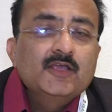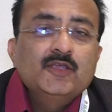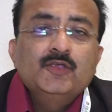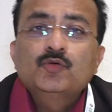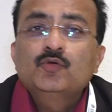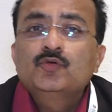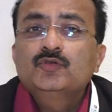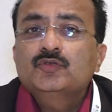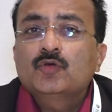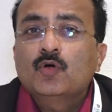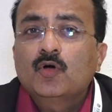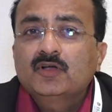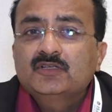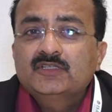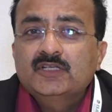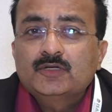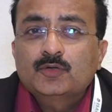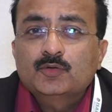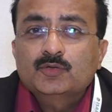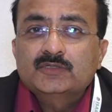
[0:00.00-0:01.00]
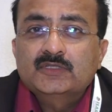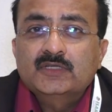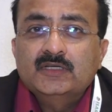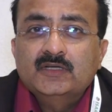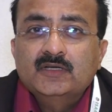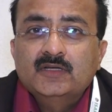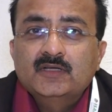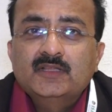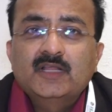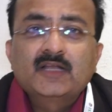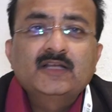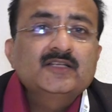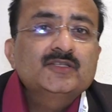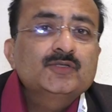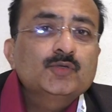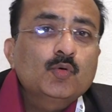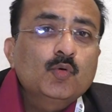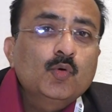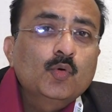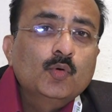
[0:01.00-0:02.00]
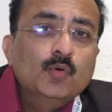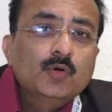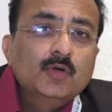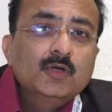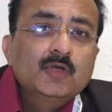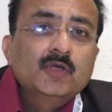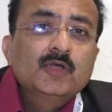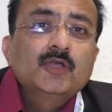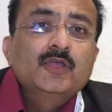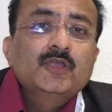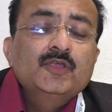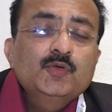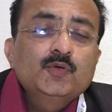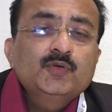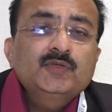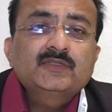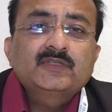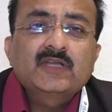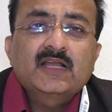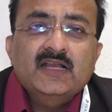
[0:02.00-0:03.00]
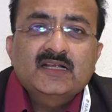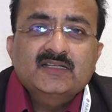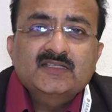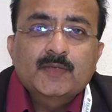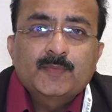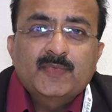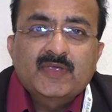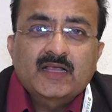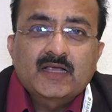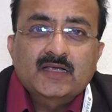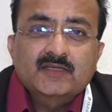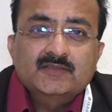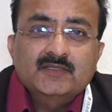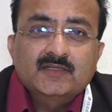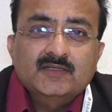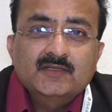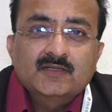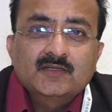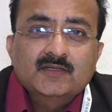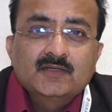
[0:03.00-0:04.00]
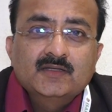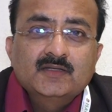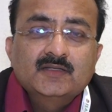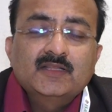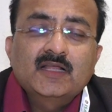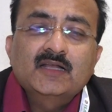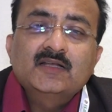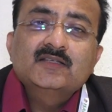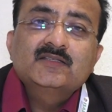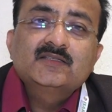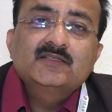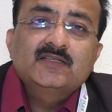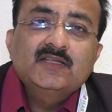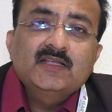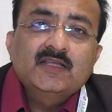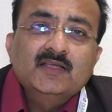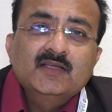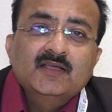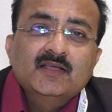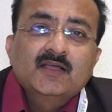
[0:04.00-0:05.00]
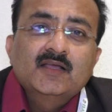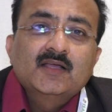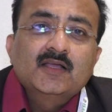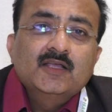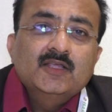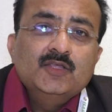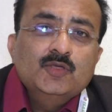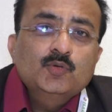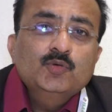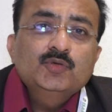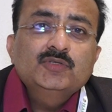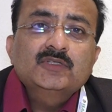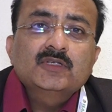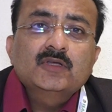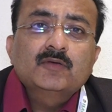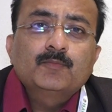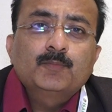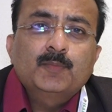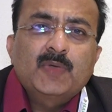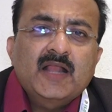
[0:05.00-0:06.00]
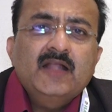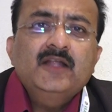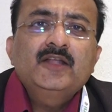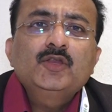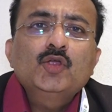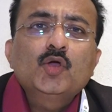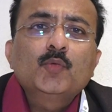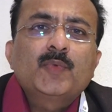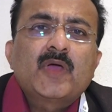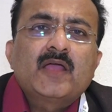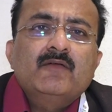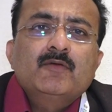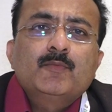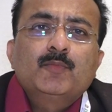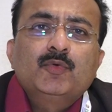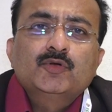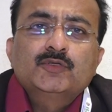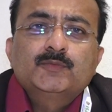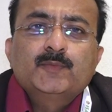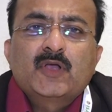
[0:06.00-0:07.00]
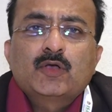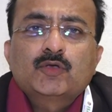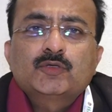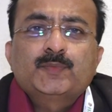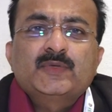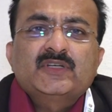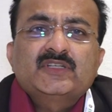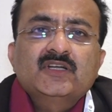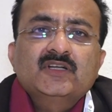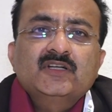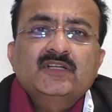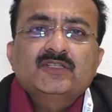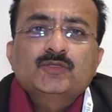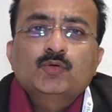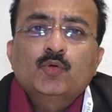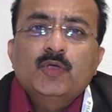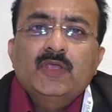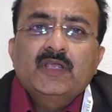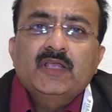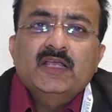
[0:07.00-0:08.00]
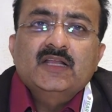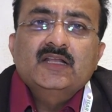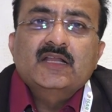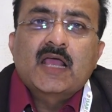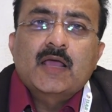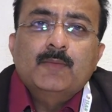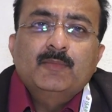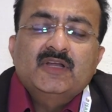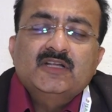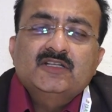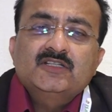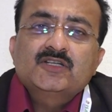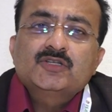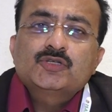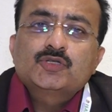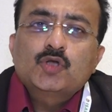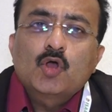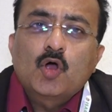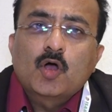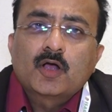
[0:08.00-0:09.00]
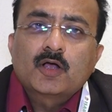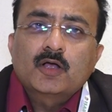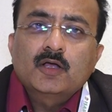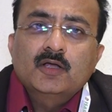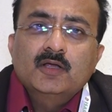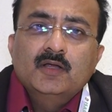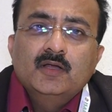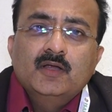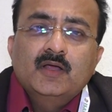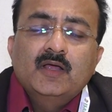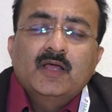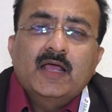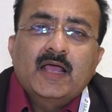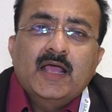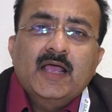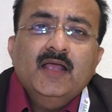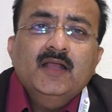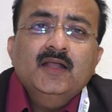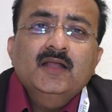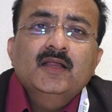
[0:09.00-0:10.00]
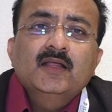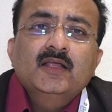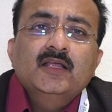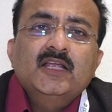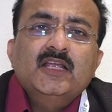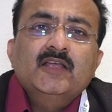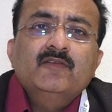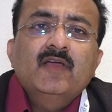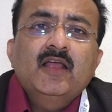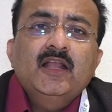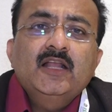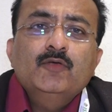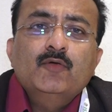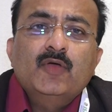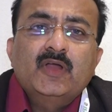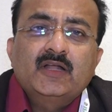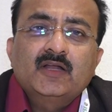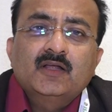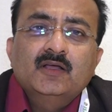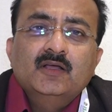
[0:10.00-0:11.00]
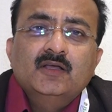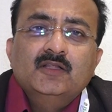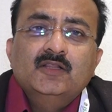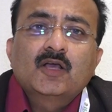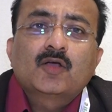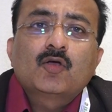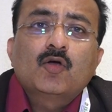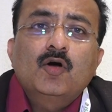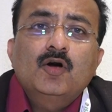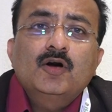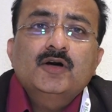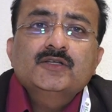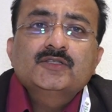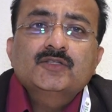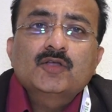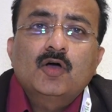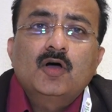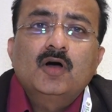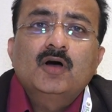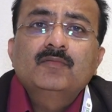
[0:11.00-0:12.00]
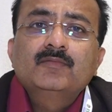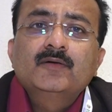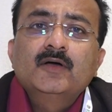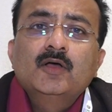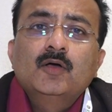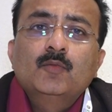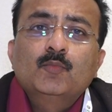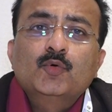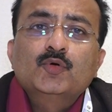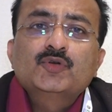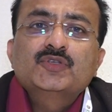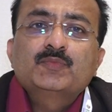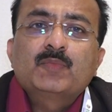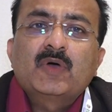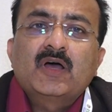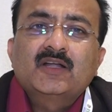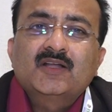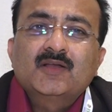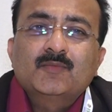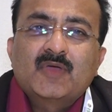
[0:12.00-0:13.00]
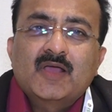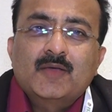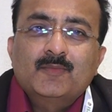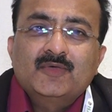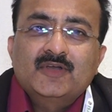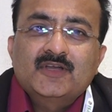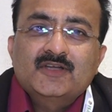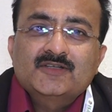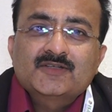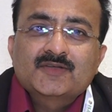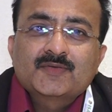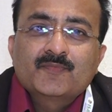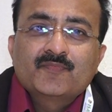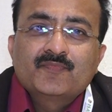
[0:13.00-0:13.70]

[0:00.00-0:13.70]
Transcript: Use oxytocin, that is O. Use tranexamic acid, that is T. Use plenty of IV fluids because patient is going in hemorrhagic shock, and evaluate the cause of postpartum hemorrhage.